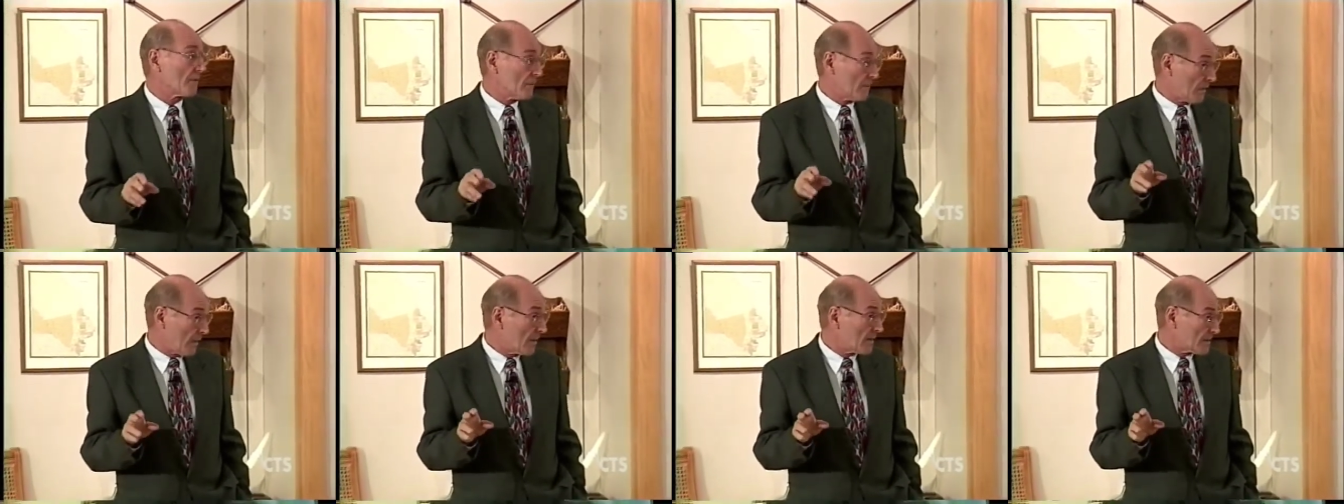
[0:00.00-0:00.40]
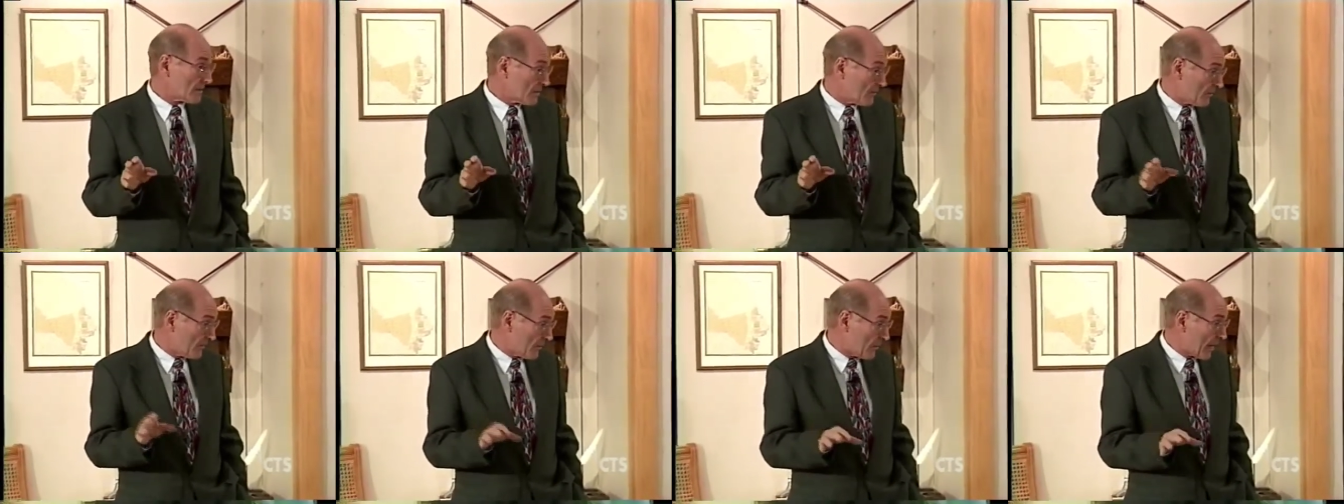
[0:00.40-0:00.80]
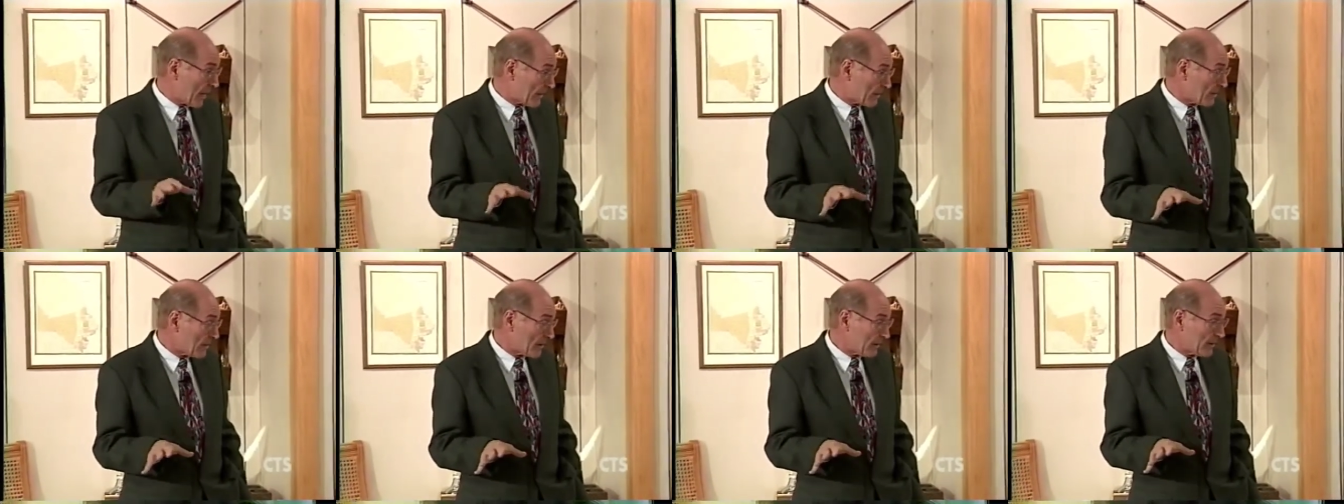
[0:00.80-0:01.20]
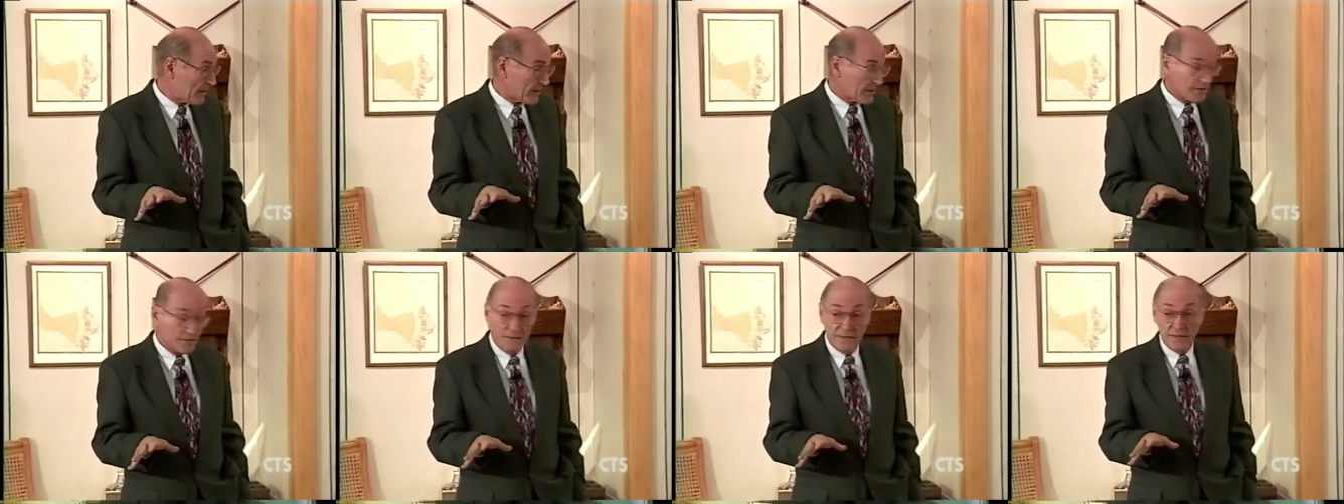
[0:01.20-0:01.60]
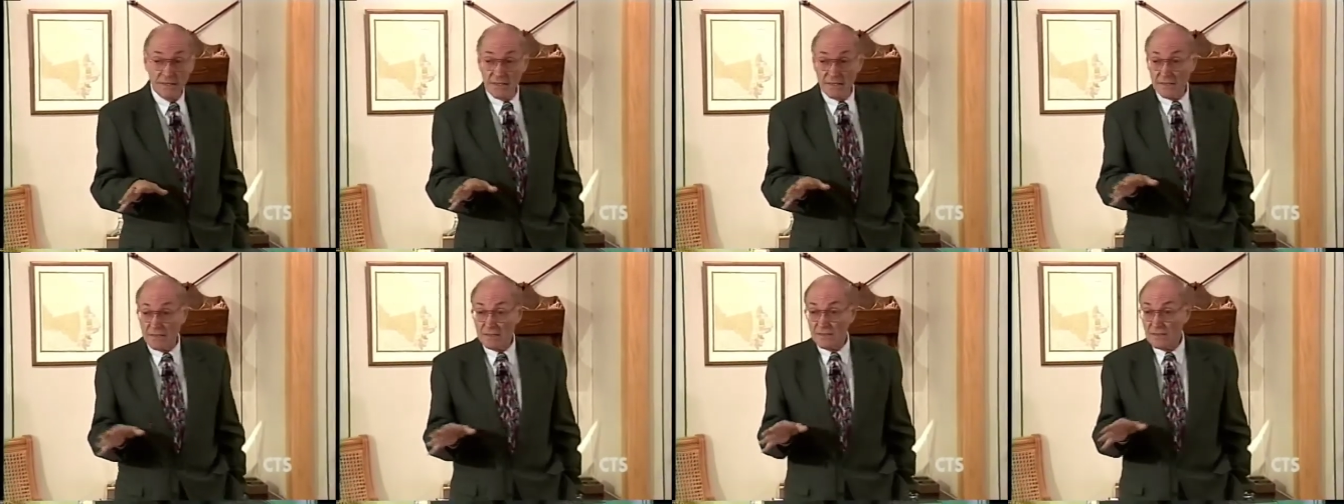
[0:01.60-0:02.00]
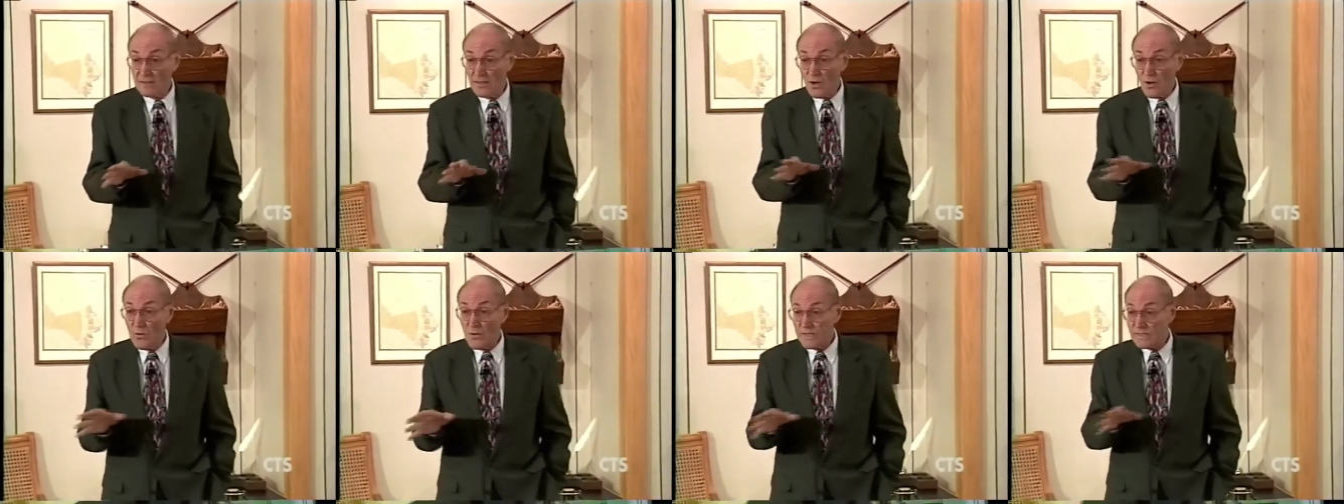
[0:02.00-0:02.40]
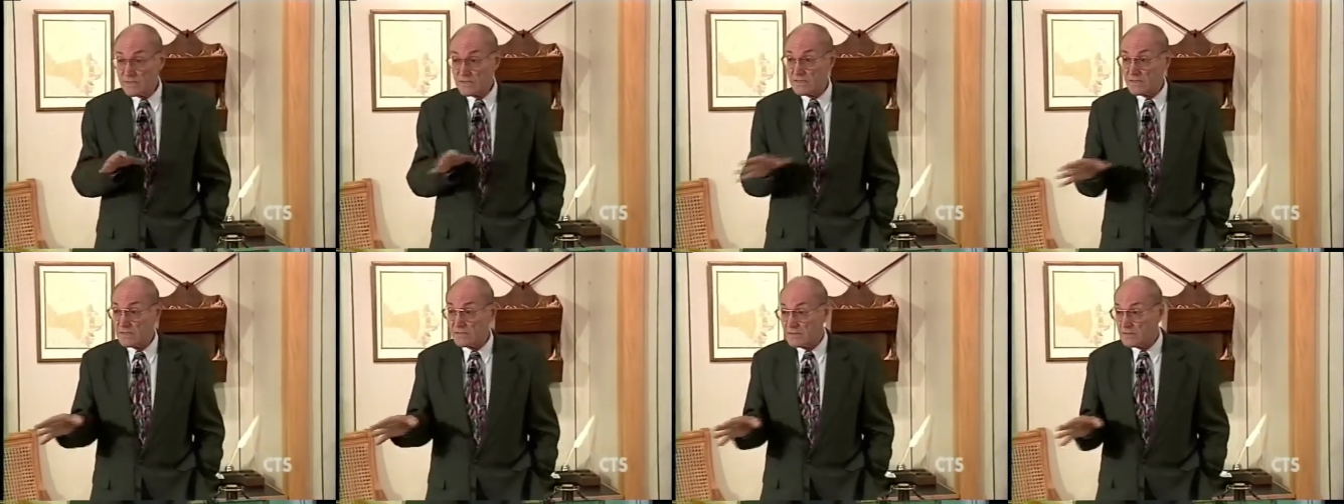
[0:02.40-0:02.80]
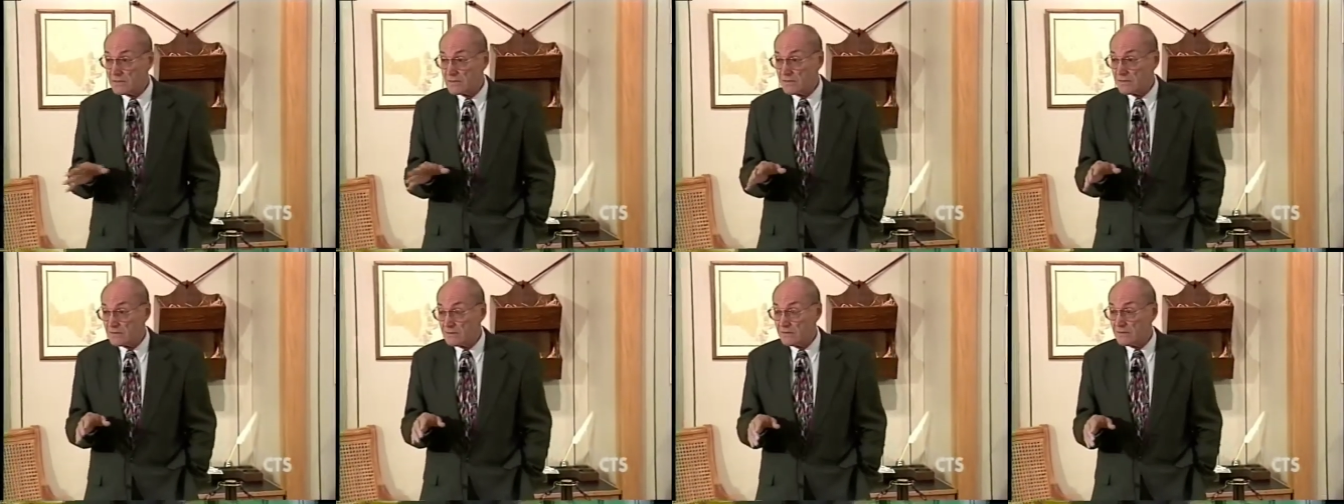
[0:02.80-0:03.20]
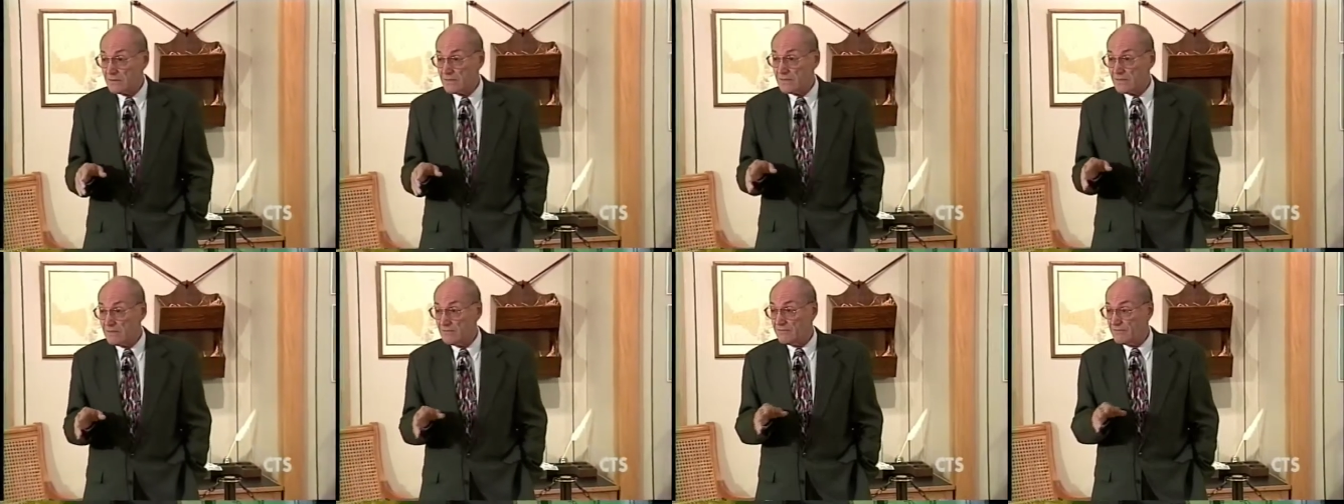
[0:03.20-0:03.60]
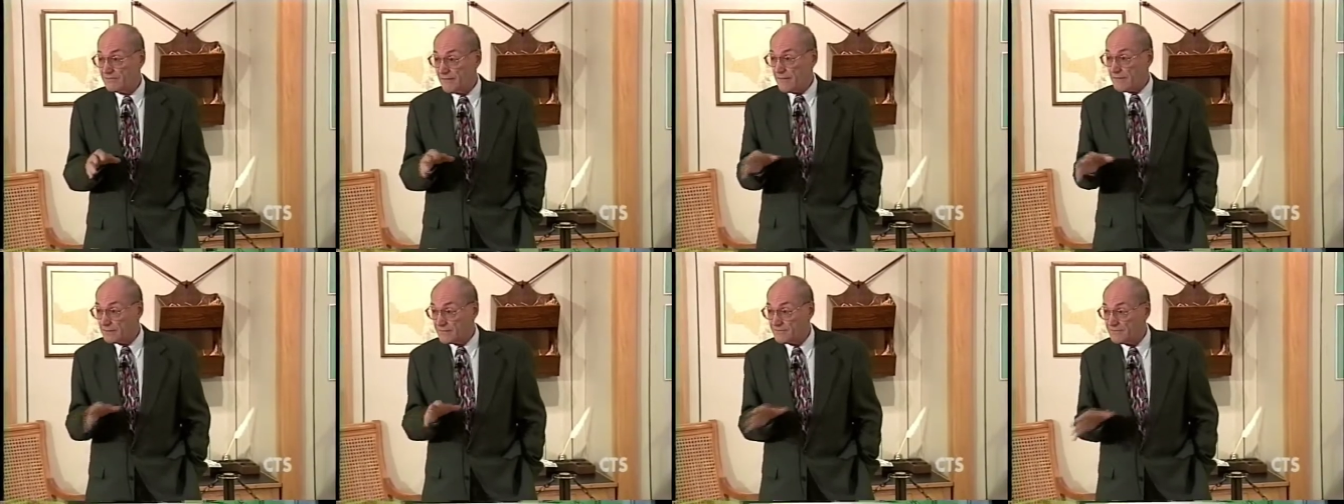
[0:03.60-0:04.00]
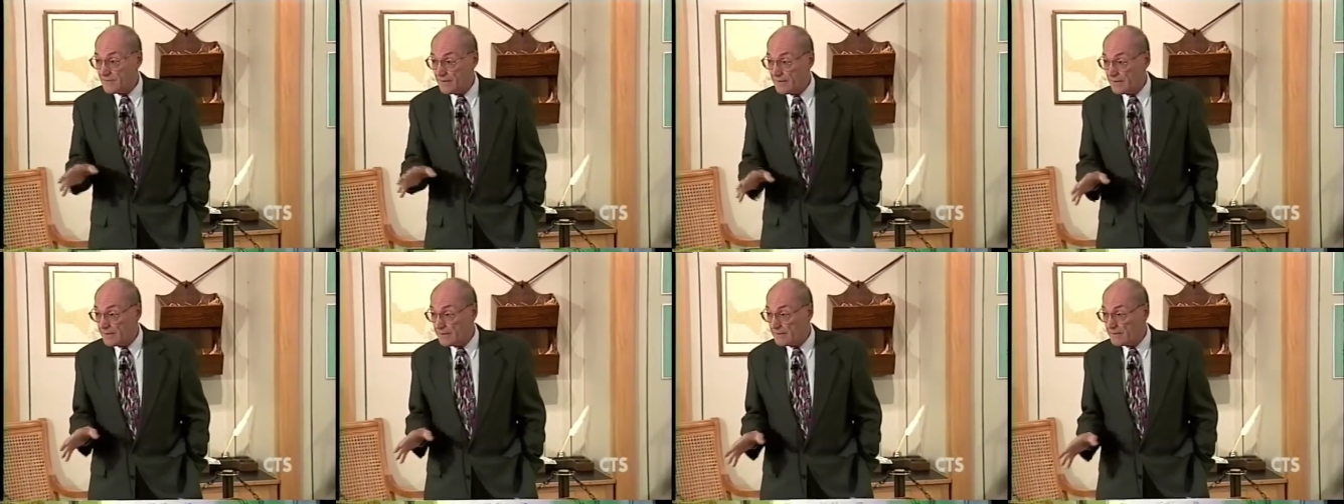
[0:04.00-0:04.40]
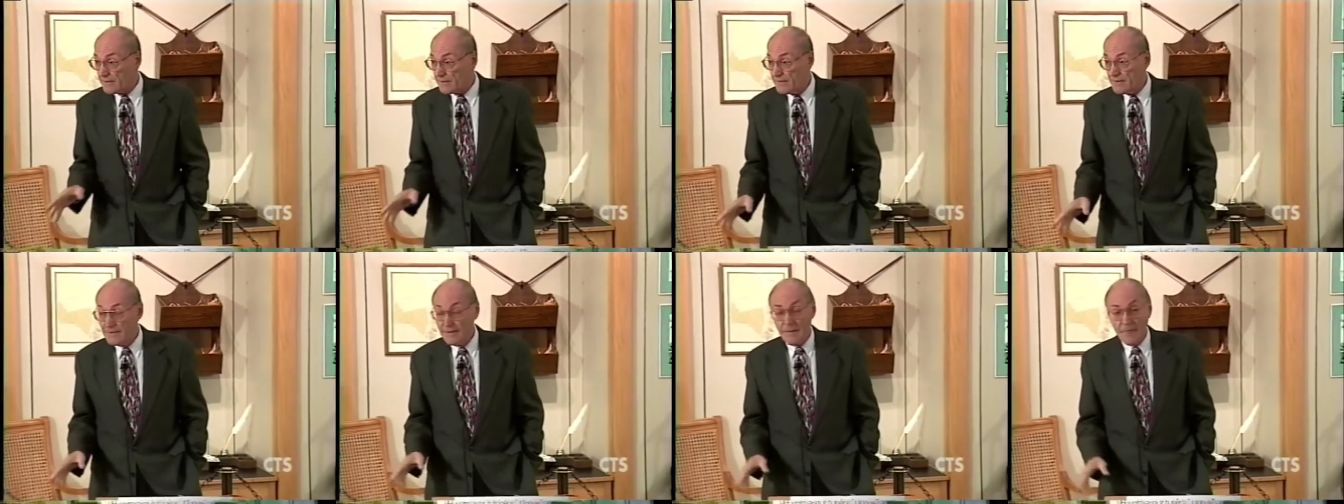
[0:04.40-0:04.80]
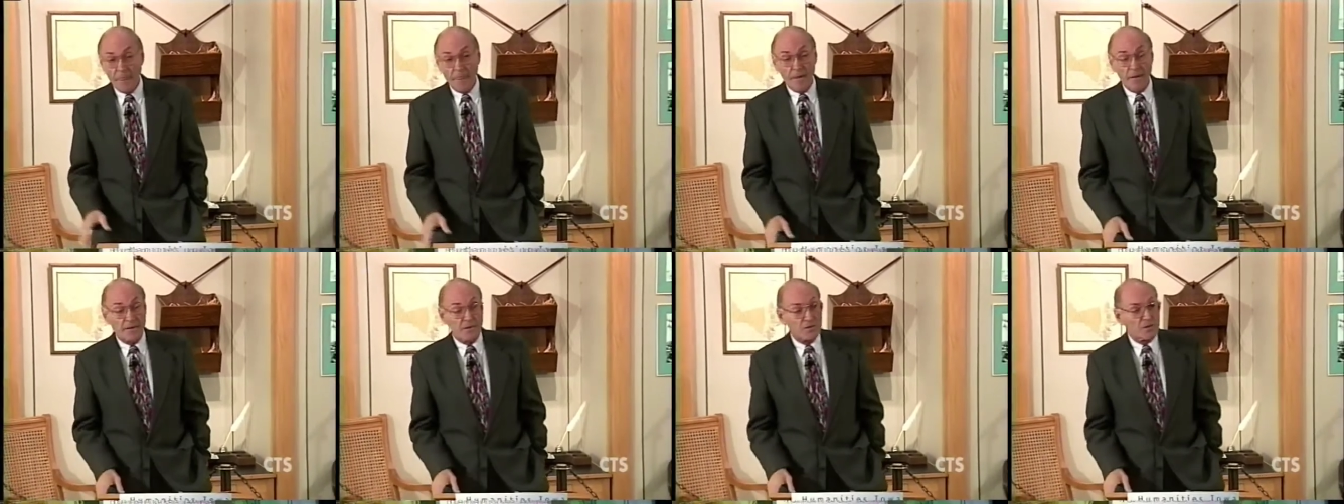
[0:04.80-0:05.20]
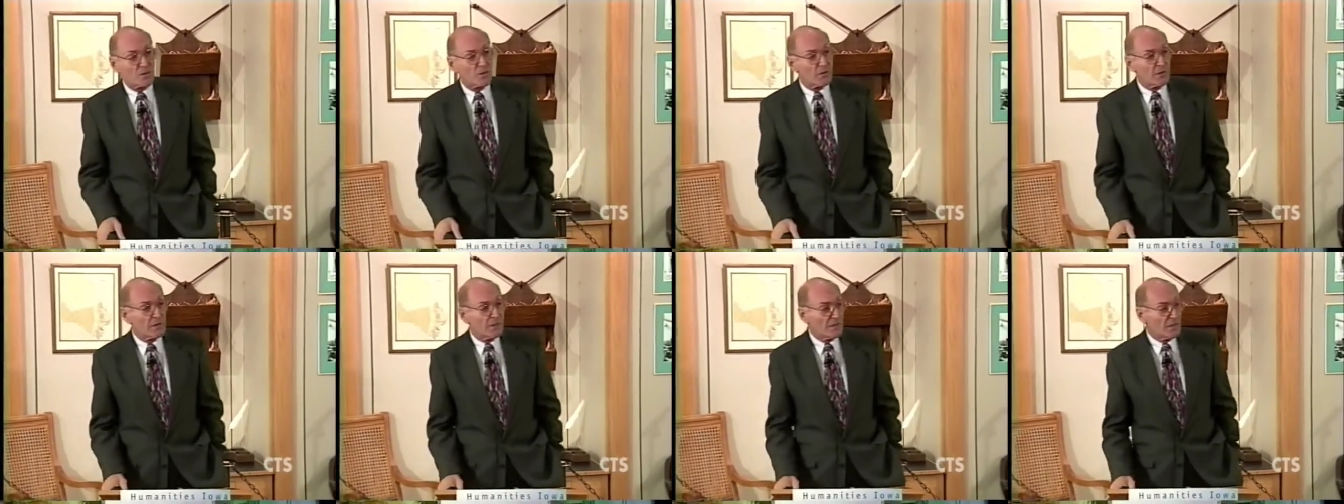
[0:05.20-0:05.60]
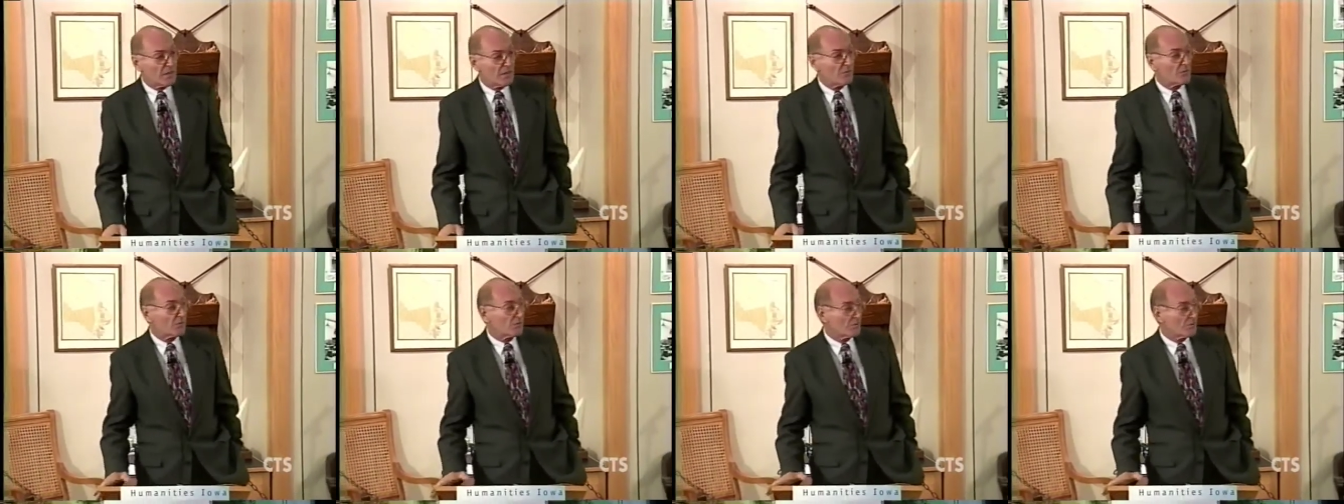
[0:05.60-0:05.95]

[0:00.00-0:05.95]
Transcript: lots of the bacteria, and in no instance did he fail to find it. And so he